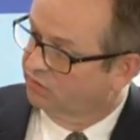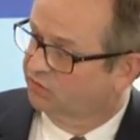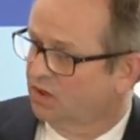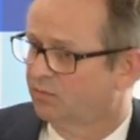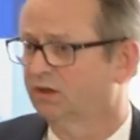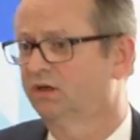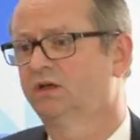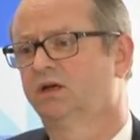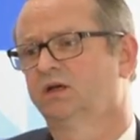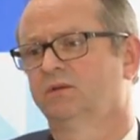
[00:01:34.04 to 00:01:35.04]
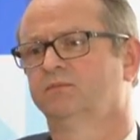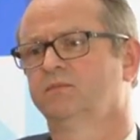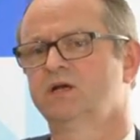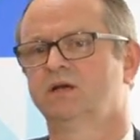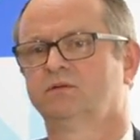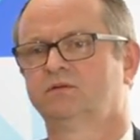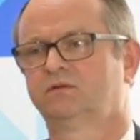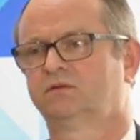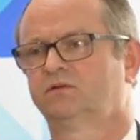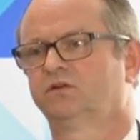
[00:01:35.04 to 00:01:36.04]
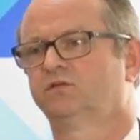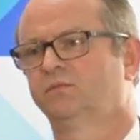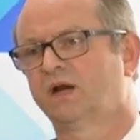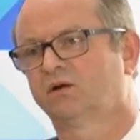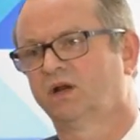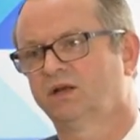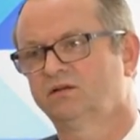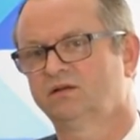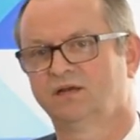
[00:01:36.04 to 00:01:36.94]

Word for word: going to start by um, doing some background.